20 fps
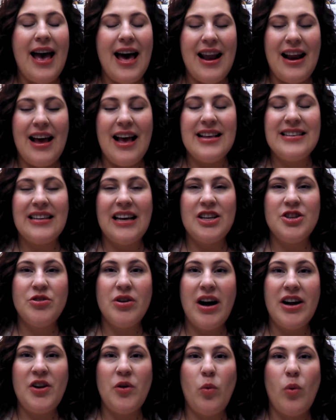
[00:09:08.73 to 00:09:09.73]
And I, as I
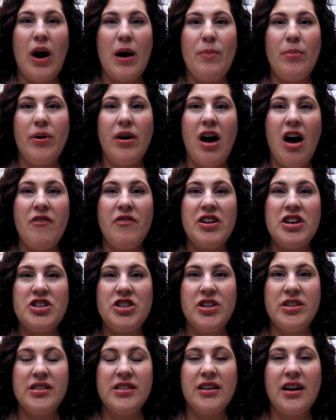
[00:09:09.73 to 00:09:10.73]
tried to wipe it off, it
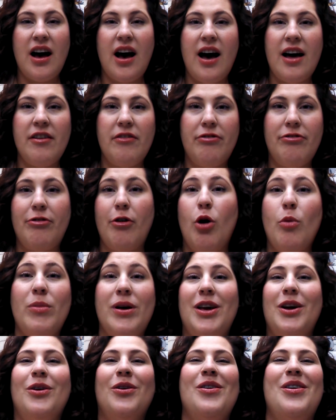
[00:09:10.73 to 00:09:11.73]
just got
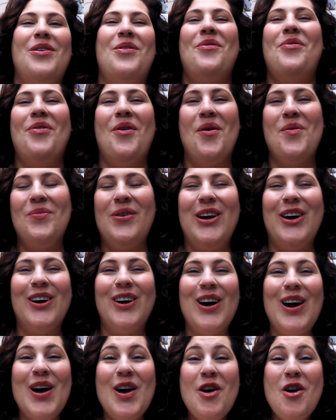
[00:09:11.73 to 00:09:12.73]
foamier and
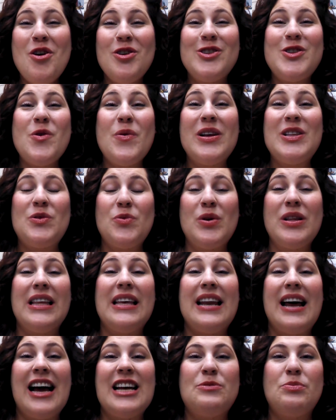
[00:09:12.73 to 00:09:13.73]
foamier. So it's
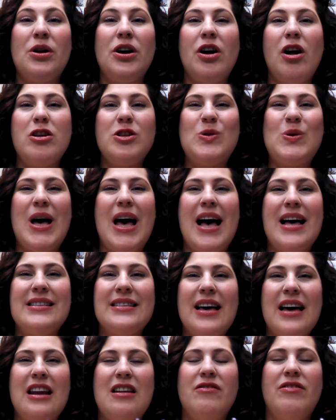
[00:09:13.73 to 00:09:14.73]
really nice, but it also
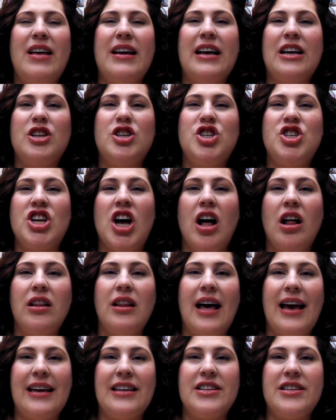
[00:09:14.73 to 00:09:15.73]
has kind of like a gel,
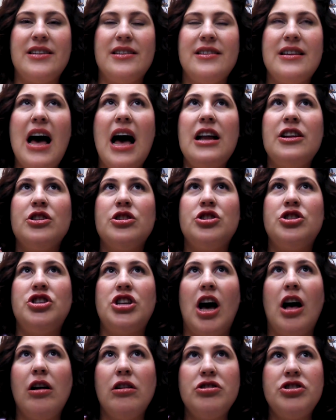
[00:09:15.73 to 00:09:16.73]
like not
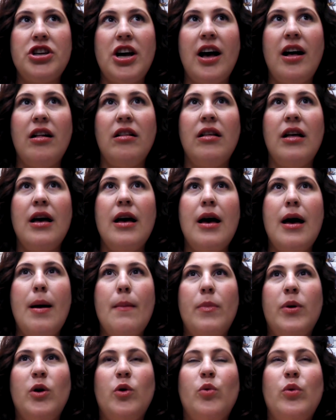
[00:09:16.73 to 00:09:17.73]
gel gel,
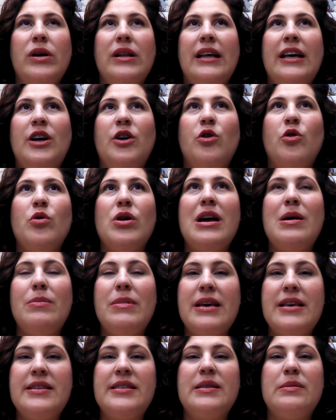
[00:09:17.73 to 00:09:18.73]
but a really
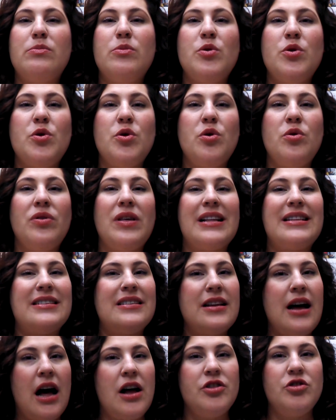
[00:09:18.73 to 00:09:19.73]
creamy, smooth.
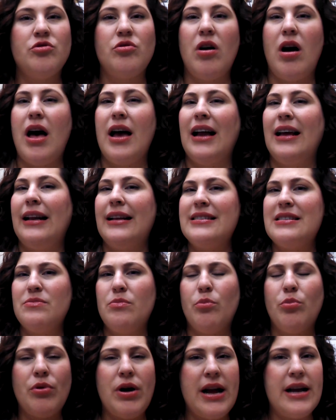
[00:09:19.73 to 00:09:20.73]
It's not drying. It
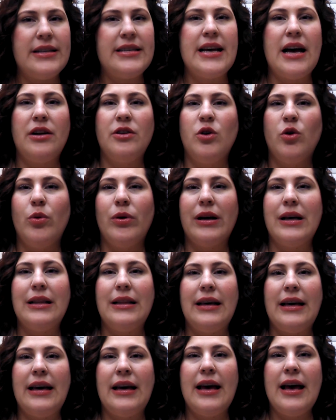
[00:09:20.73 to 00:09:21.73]
doesn't break down
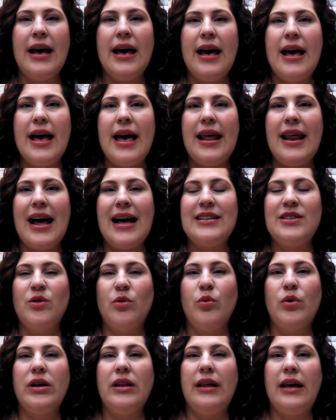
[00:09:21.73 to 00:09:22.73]
quickly. It has a
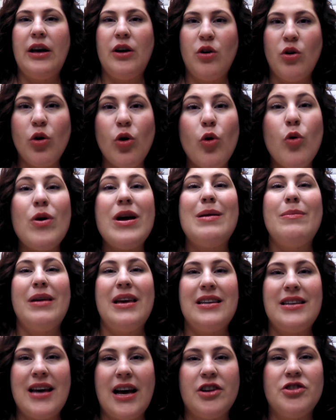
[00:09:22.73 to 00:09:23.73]
really
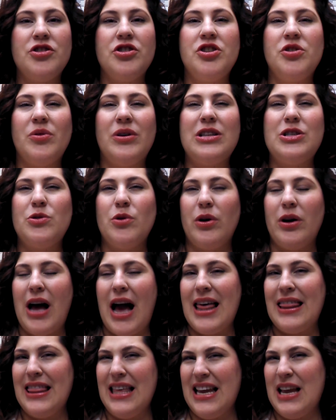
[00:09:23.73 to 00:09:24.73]
creamy texture to it. So
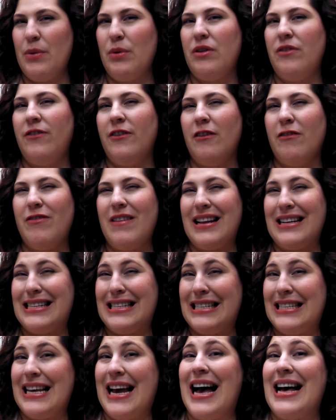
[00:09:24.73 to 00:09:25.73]
I think it would feel
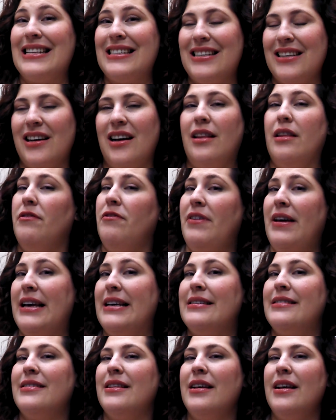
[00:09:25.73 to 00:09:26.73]
fantastic on the
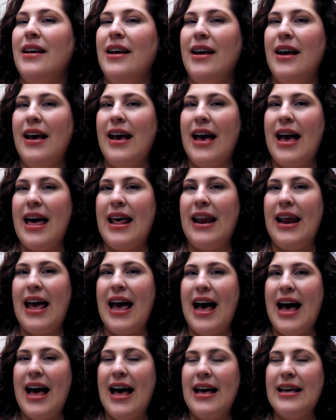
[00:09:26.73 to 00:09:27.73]
face. And it
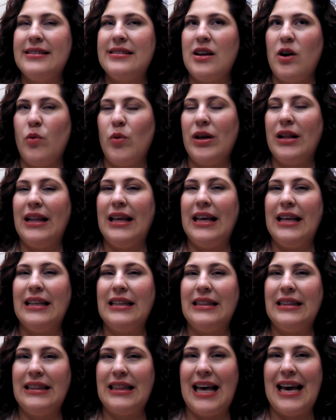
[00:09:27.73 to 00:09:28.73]
has a really
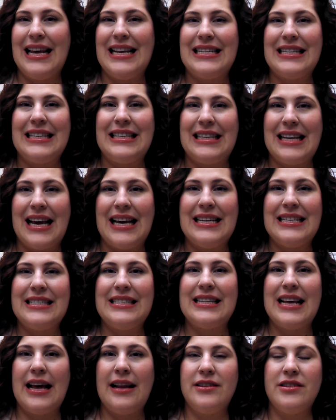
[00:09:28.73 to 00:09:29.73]
light, nice
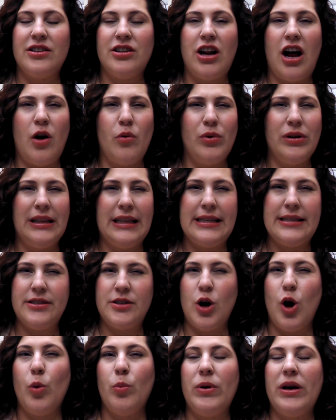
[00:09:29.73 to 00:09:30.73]
scent, not really
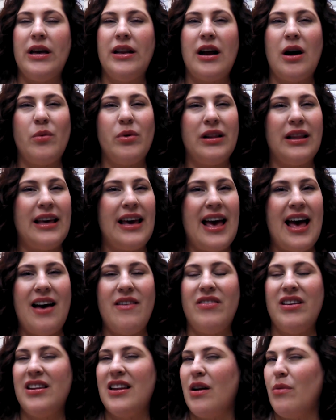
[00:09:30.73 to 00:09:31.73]
soapy, not really
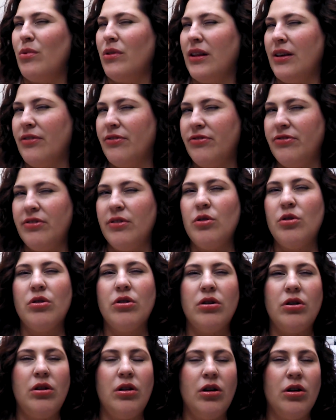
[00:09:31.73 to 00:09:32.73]
heavy, not really
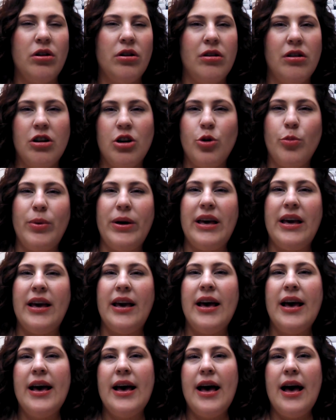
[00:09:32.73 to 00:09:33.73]
floral or
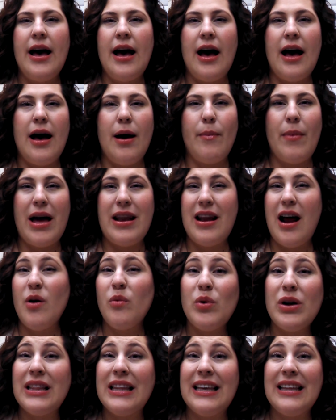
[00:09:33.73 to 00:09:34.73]
herby, um, and
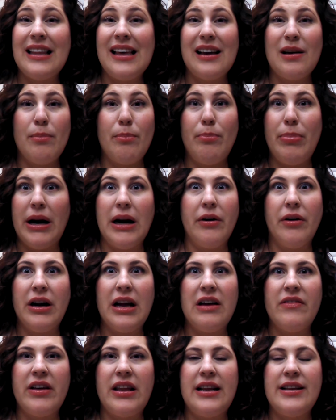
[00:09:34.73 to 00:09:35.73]
not really like a
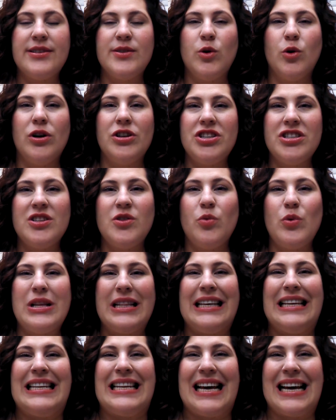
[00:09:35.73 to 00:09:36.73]
berry of any sort, just a
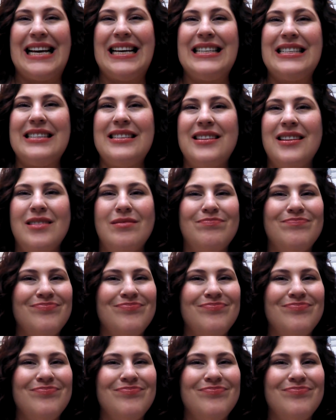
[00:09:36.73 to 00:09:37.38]
really nice